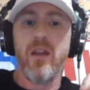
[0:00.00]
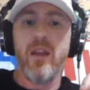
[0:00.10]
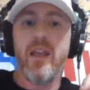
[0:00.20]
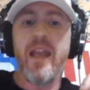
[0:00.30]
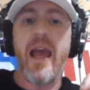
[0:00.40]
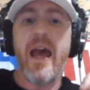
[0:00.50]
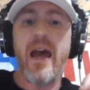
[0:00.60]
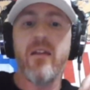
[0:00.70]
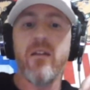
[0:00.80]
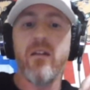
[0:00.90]
He
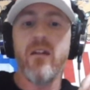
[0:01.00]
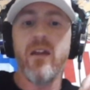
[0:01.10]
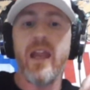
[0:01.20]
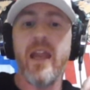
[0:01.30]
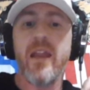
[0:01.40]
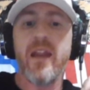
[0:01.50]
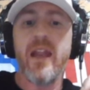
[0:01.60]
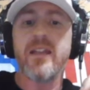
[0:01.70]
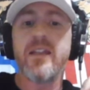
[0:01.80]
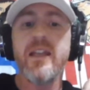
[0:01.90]
had
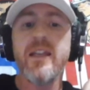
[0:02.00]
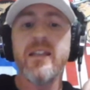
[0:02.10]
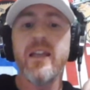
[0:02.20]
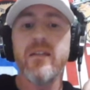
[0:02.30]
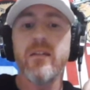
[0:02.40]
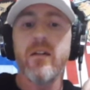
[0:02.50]
a decent